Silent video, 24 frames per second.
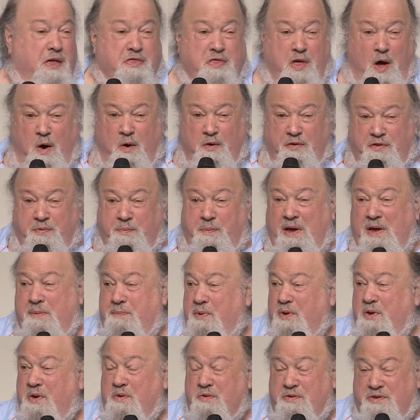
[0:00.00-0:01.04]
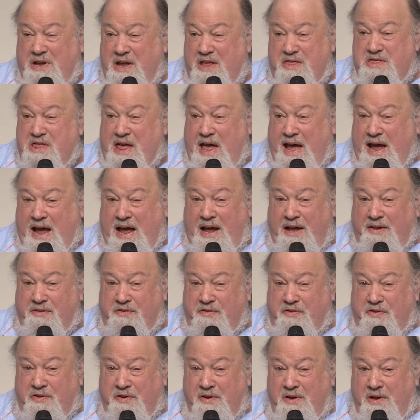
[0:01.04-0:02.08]
Those people who did
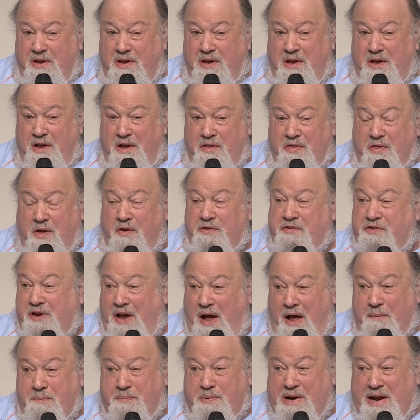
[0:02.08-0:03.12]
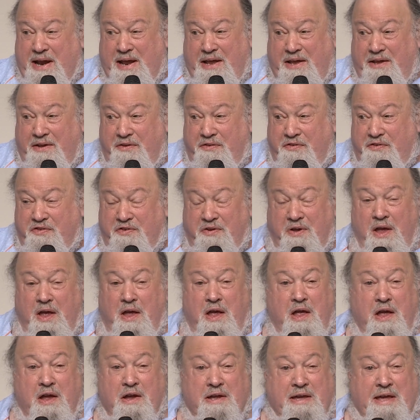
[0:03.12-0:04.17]
that, those companies
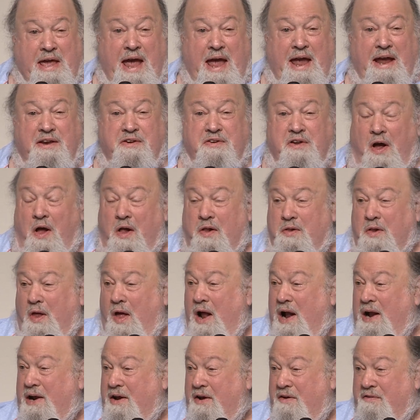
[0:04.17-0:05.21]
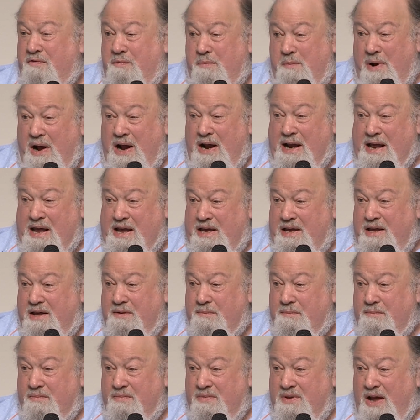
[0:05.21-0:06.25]
gained a lot of money,
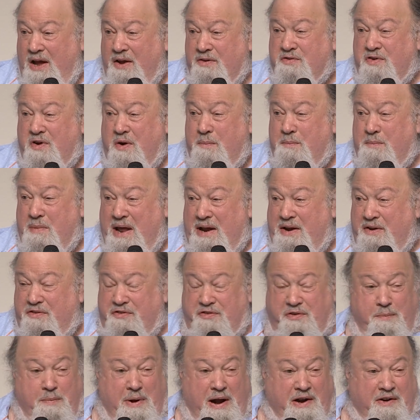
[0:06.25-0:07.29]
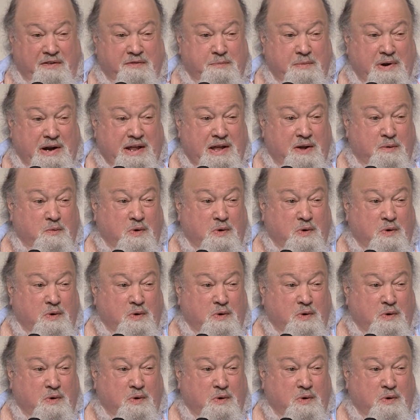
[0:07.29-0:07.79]
a tremendous amount of money.